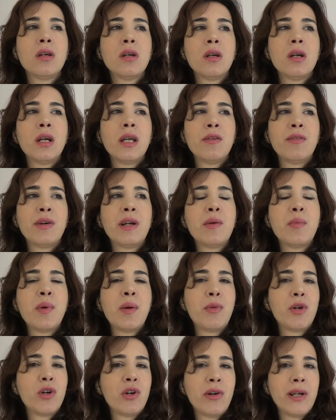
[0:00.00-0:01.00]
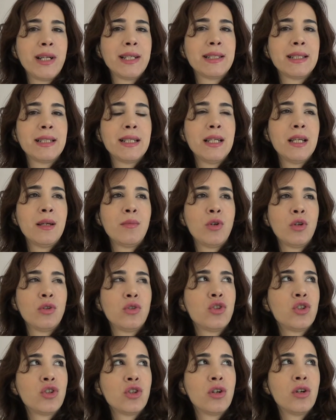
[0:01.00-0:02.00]
If I remember correctly, I'm not
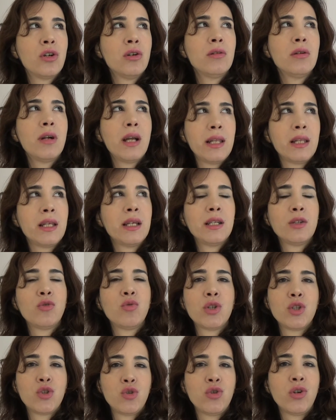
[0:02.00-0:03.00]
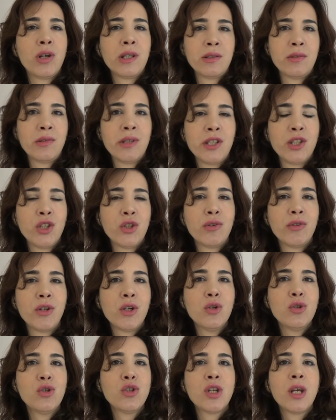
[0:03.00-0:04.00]
sure, I think it was 200
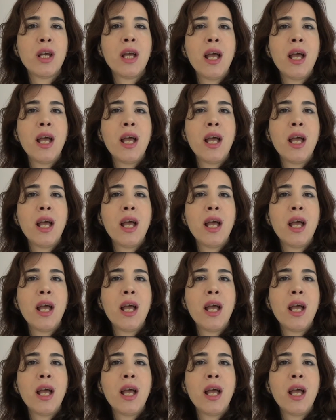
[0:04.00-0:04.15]
euros.